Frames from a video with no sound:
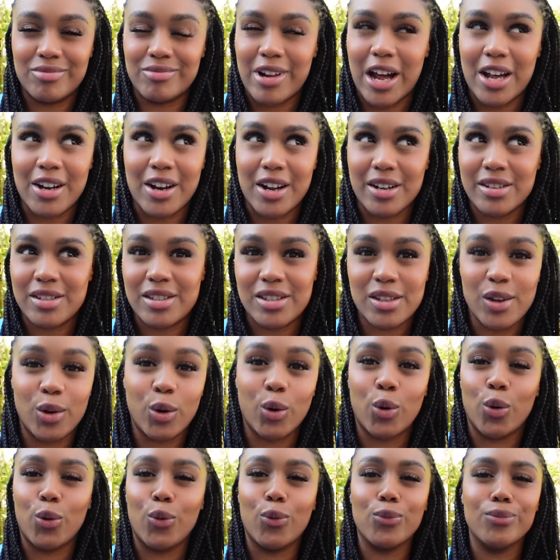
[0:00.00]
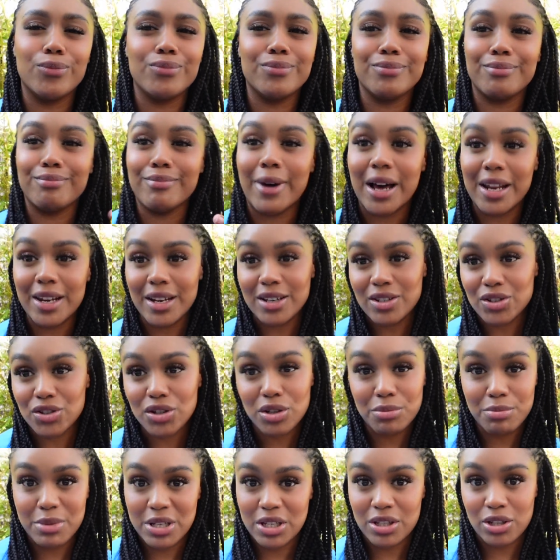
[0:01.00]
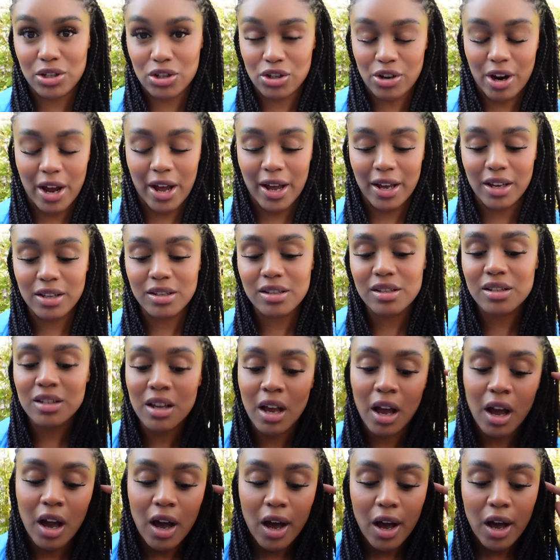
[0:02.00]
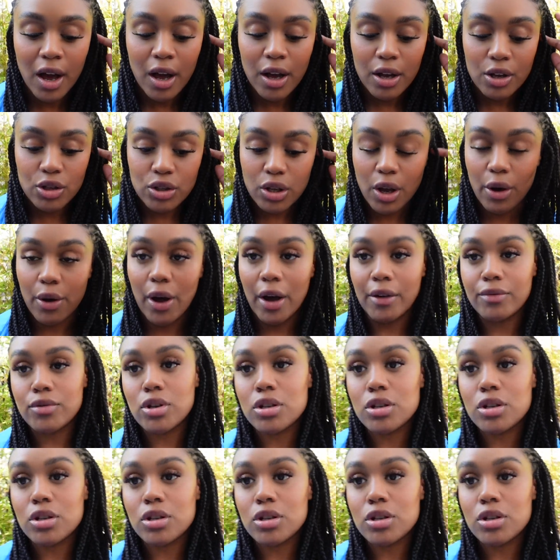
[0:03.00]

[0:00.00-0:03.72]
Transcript: and I still managed to miss the trains. So I've